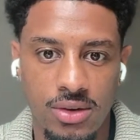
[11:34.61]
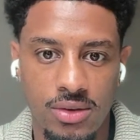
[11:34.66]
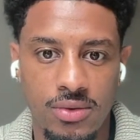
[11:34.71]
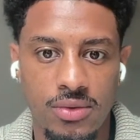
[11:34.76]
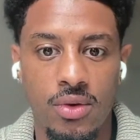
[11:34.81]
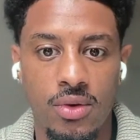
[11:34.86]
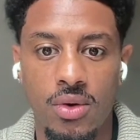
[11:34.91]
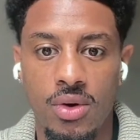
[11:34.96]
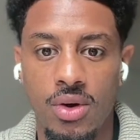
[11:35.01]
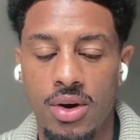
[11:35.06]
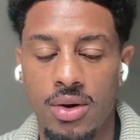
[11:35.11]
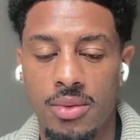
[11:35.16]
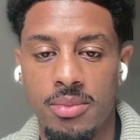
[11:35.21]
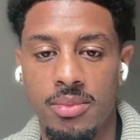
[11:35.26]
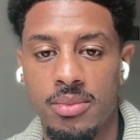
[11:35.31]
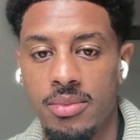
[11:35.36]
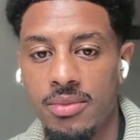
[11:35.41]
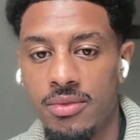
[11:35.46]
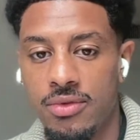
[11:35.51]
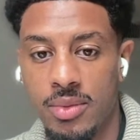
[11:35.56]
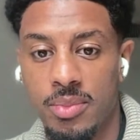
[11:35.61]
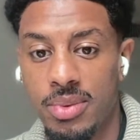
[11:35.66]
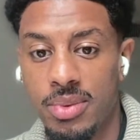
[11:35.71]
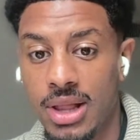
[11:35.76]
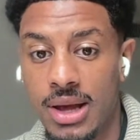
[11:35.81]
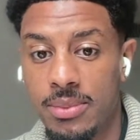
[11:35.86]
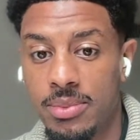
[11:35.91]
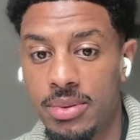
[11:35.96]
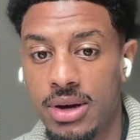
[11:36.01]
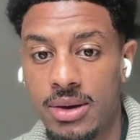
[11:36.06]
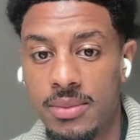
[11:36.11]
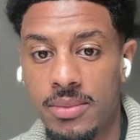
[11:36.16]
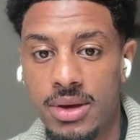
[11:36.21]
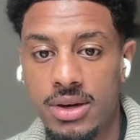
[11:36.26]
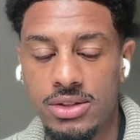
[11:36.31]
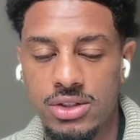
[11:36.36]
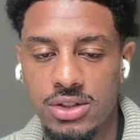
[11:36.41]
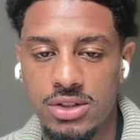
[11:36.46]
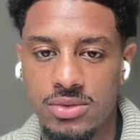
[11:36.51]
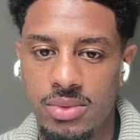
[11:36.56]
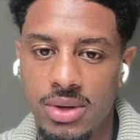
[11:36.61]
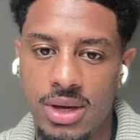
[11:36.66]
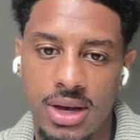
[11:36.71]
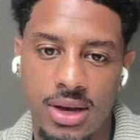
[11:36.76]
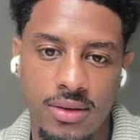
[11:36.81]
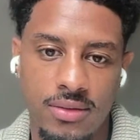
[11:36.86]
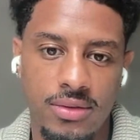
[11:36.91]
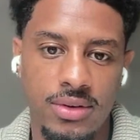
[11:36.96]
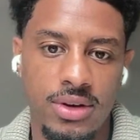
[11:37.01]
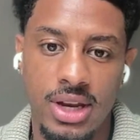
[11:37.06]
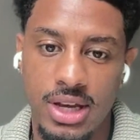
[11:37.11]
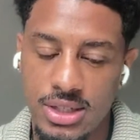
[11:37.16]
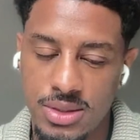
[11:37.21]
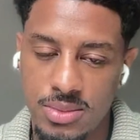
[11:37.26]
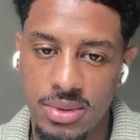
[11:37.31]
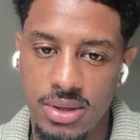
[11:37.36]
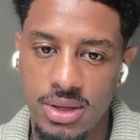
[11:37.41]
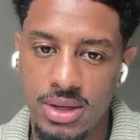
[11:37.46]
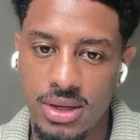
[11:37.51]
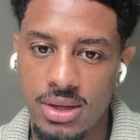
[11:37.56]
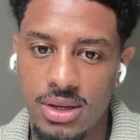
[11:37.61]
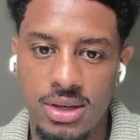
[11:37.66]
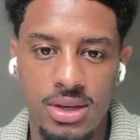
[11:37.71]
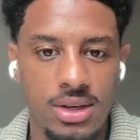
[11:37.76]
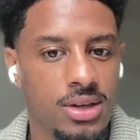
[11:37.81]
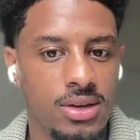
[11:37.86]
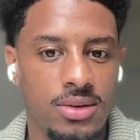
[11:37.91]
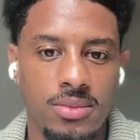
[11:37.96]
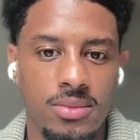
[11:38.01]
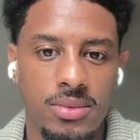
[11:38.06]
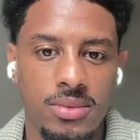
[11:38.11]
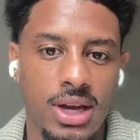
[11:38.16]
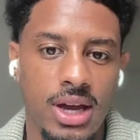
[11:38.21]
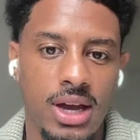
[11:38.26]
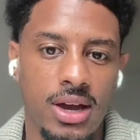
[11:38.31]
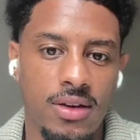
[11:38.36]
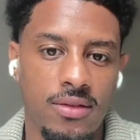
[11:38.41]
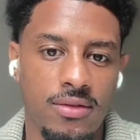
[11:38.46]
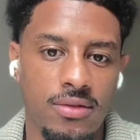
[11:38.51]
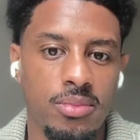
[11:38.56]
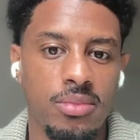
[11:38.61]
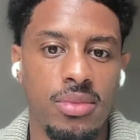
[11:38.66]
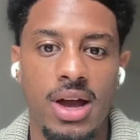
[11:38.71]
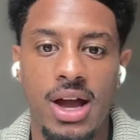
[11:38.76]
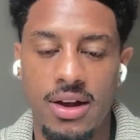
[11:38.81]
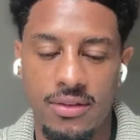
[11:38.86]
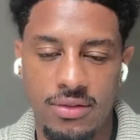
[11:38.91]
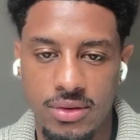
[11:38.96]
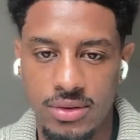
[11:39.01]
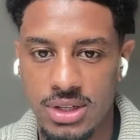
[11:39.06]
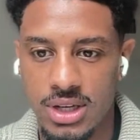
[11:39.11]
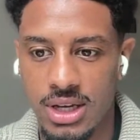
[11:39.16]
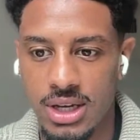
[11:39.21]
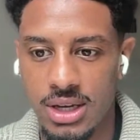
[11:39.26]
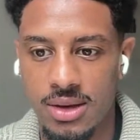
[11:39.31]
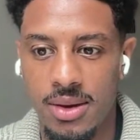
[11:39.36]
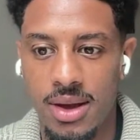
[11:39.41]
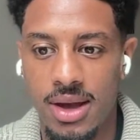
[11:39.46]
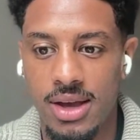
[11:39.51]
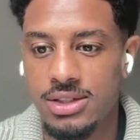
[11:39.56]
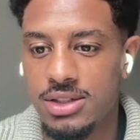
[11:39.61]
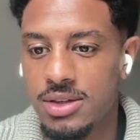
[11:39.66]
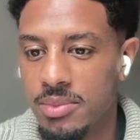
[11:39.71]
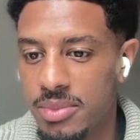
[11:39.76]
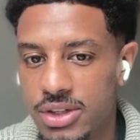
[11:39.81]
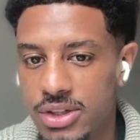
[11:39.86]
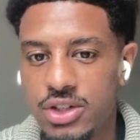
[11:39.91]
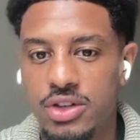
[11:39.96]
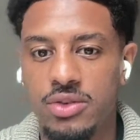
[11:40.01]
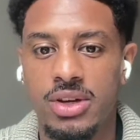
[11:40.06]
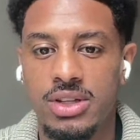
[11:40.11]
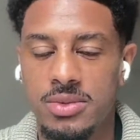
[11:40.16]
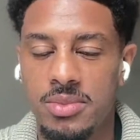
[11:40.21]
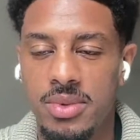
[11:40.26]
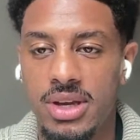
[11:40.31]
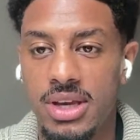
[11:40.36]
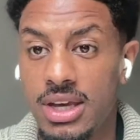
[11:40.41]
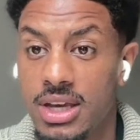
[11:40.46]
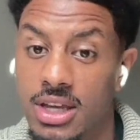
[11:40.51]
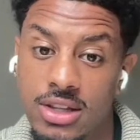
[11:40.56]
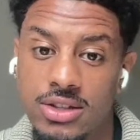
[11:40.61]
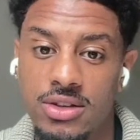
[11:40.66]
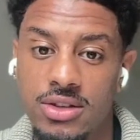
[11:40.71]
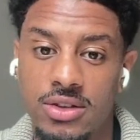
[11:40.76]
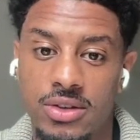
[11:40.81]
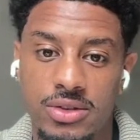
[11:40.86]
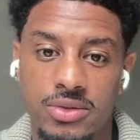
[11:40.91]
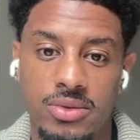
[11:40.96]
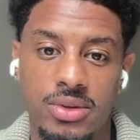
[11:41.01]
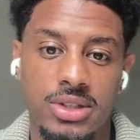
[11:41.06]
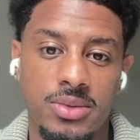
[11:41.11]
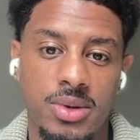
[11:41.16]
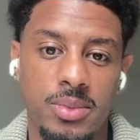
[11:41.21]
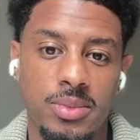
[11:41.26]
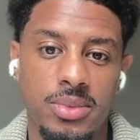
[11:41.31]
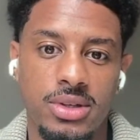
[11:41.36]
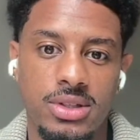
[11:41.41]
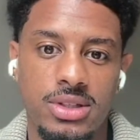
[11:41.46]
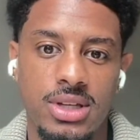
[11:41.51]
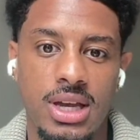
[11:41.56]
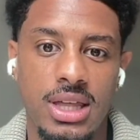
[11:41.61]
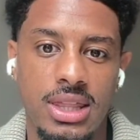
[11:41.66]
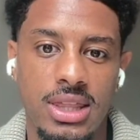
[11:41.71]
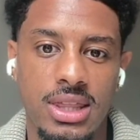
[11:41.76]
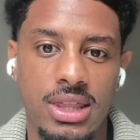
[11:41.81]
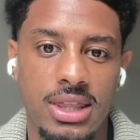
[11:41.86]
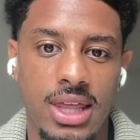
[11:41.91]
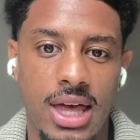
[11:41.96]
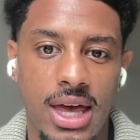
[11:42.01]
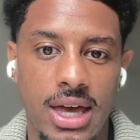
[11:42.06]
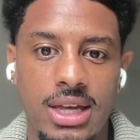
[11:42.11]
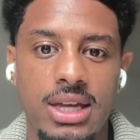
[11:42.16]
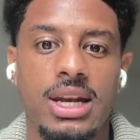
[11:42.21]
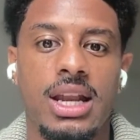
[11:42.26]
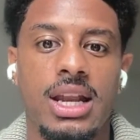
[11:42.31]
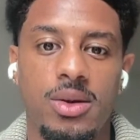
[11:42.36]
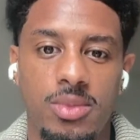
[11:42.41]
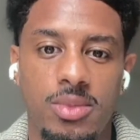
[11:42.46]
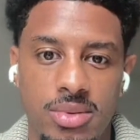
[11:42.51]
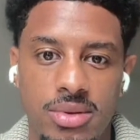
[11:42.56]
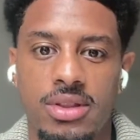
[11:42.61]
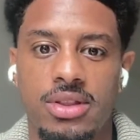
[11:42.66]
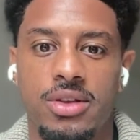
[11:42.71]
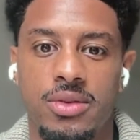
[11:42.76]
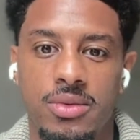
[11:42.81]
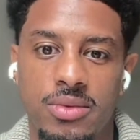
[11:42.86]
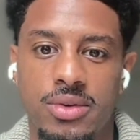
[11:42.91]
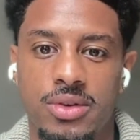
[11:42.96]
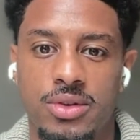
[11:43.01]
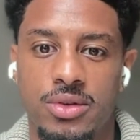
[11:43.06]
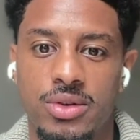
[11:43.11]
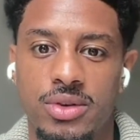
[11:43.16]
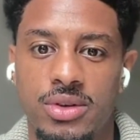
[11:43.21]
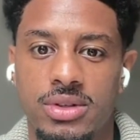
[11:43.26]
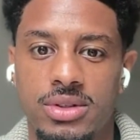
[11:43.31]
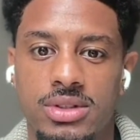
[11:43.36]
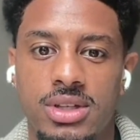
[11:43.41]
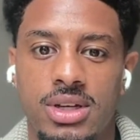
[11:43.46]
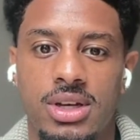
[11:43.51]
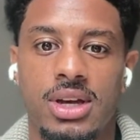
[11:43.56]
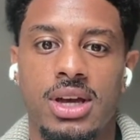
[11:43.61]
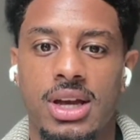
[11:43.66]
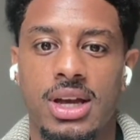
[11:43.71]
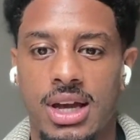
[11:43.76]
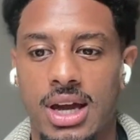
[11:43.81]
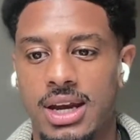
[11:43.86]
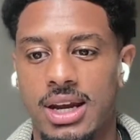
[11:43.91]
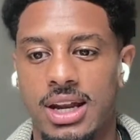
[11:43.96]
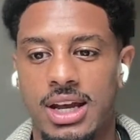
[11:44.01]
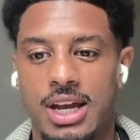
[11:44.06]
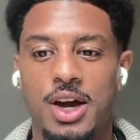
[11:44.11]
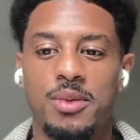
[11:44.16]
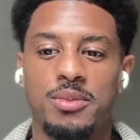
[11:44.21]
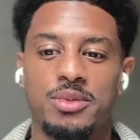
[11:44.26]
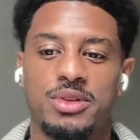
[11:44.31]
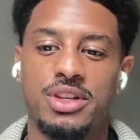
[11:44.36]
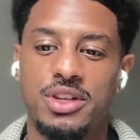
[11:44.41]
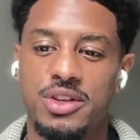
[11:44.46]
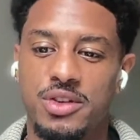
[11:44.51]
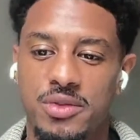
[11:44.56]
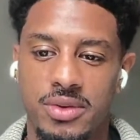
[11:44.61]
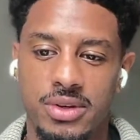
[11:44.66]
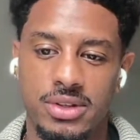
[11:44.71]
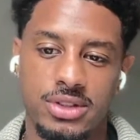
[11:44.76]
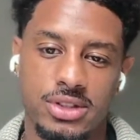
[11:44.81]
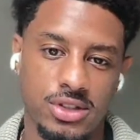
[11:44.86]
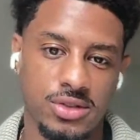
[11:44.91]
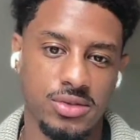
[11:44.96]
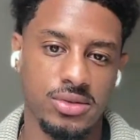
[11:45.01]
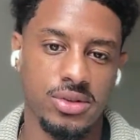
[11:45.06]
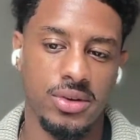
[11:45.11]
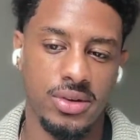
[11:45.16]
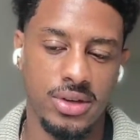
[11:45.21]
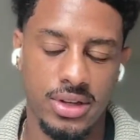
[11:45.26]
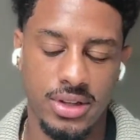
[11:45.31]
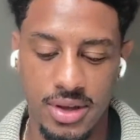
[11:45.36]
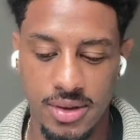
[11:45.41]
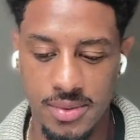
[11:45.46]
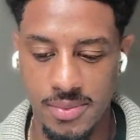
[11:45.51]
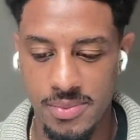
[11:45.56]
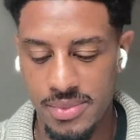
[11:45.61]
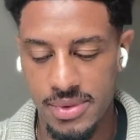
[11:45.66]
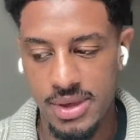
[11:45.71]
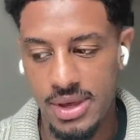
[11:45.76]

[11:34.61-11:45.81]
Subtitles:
For Black product managers, we have Nesby, we have Afrotech. Submit your resume into those resume books, and that can help the recruiters kind of come to you versus you going to them.